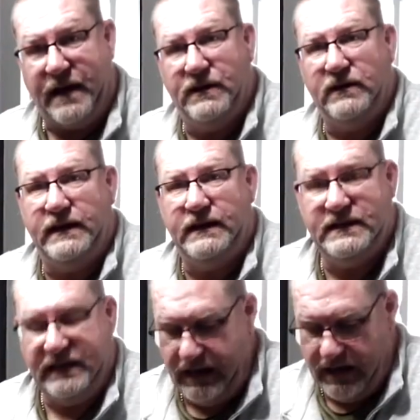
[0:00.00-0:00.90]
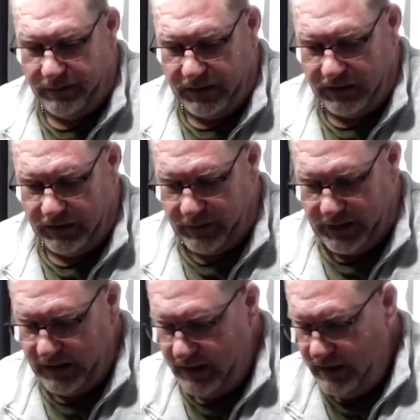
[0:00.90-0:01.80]
I'm going to let this heat up a little
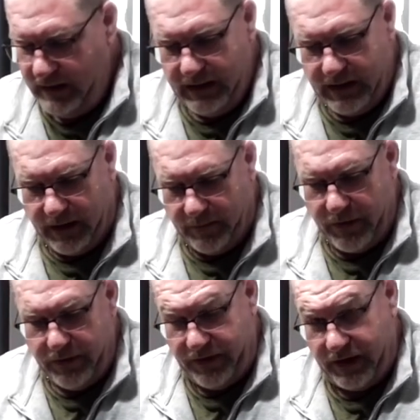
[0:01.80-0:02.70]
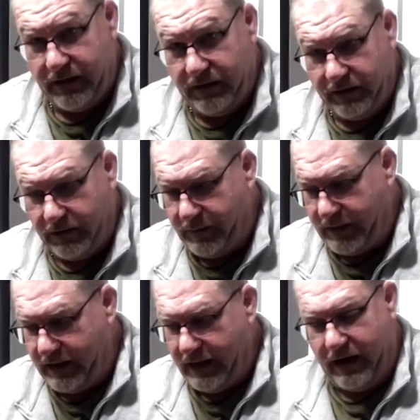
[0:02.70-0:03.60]
bit, thicken a little
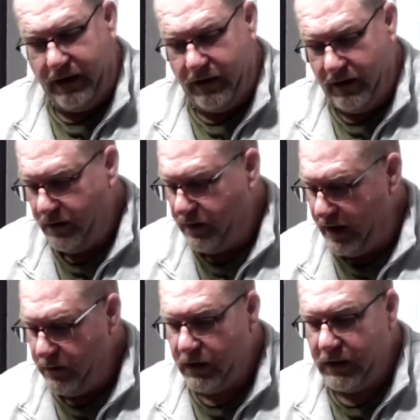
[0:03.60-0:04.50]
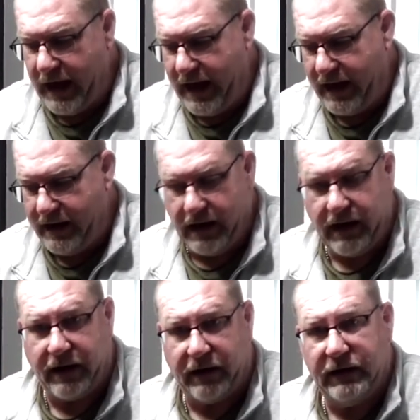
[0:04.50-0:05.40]
bit, and then we'll add
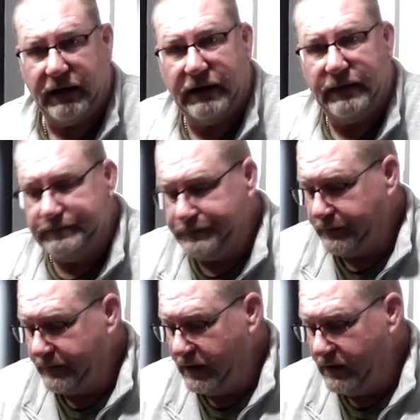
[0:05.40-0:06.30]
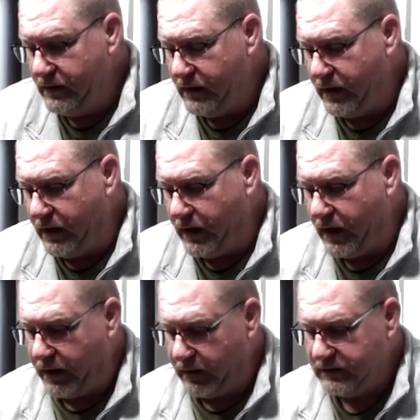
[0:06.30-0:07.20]
our
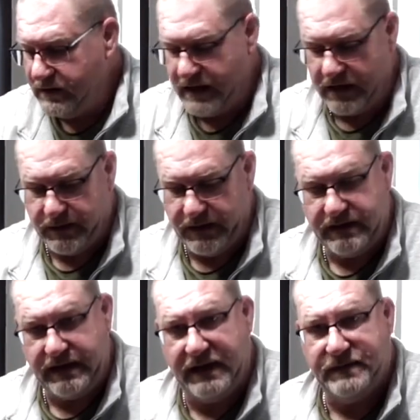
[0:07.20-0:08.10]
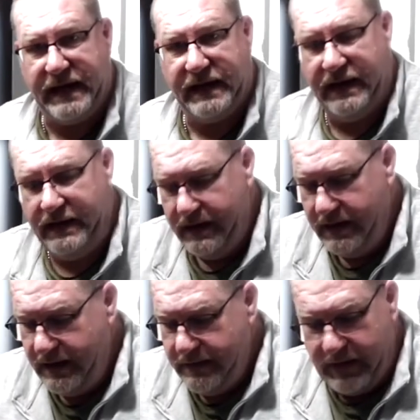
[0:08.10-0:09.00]
Salisbury steaks back in,
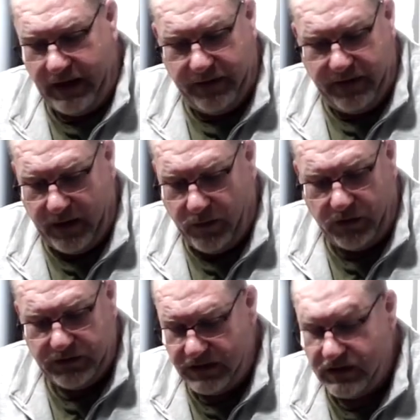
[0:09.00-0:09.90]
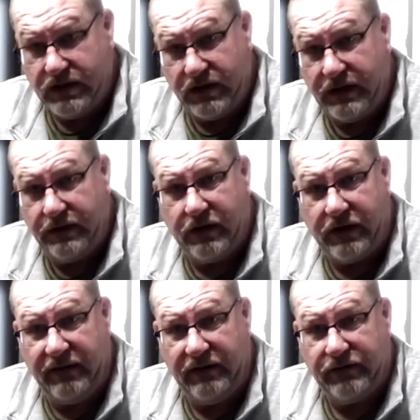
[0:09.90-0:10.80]
and they will just cook in the
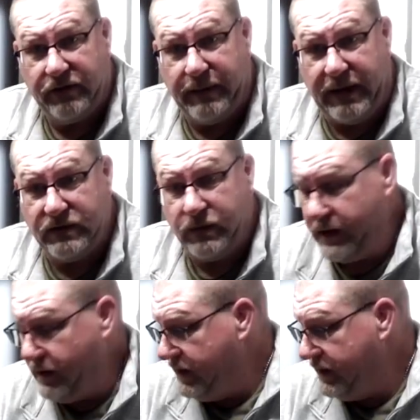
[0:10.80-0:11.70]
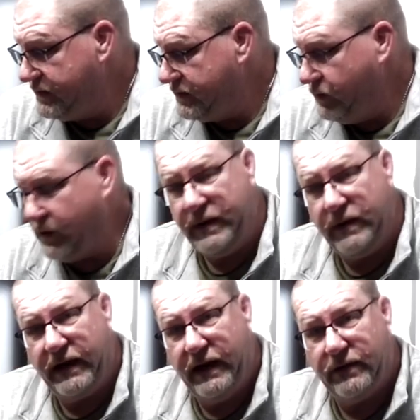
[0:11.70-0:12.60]
gravy for about 20 minutes, and we'll
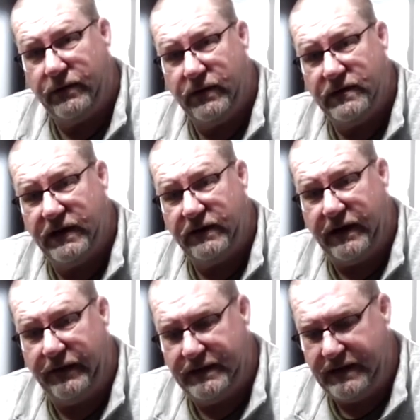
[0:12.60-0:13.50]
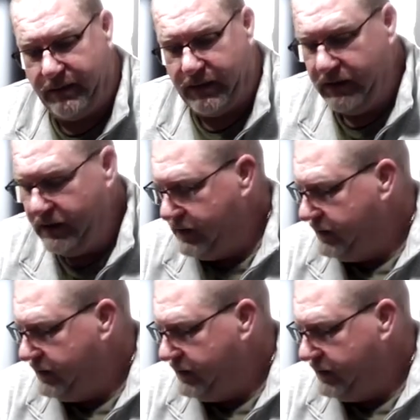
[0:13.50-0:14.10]
be ready to throw dinner on the table.